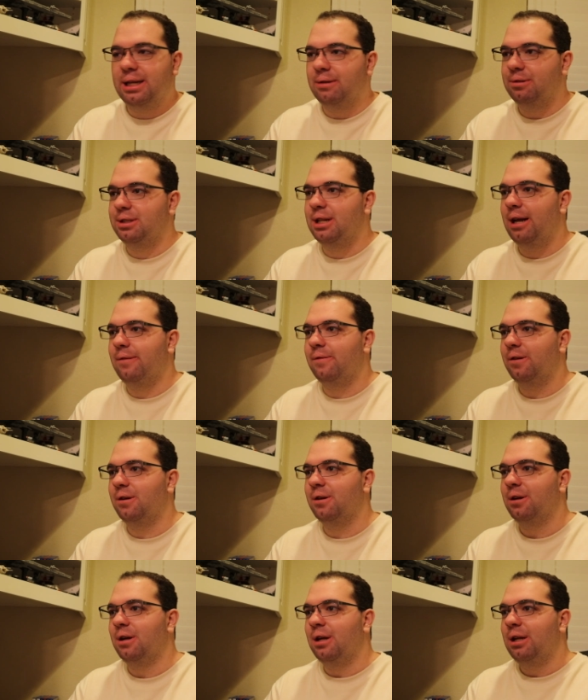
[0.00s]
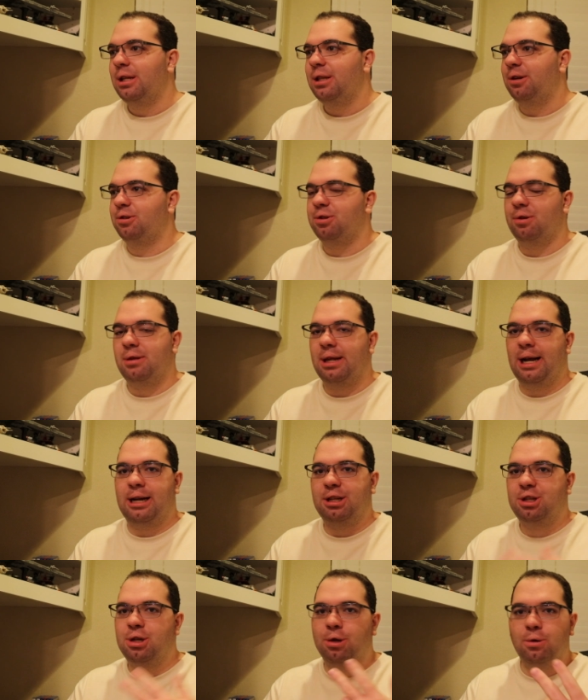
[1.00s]
There's only
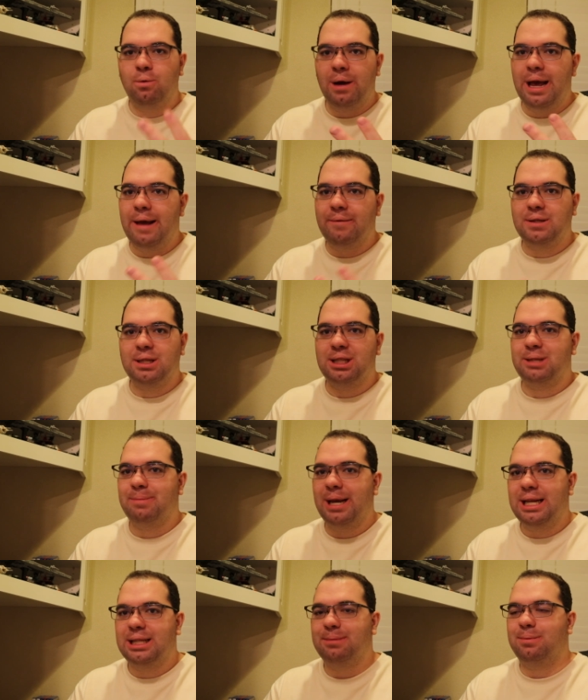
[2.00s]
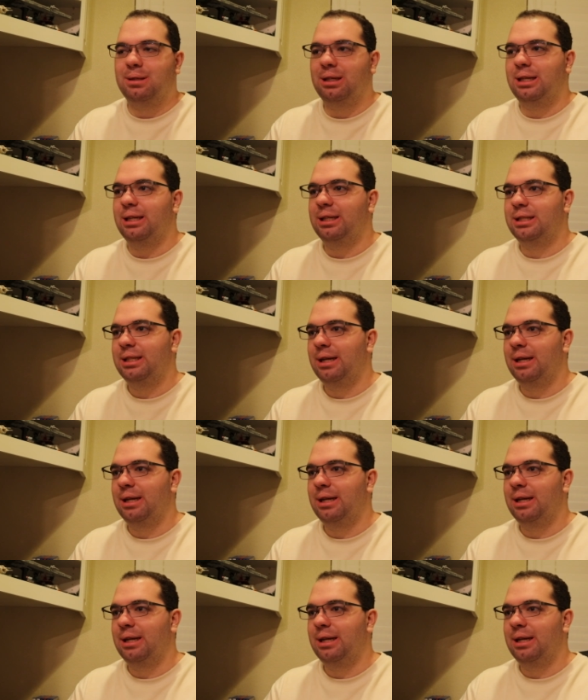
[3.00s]
like 2 waves of Space Police.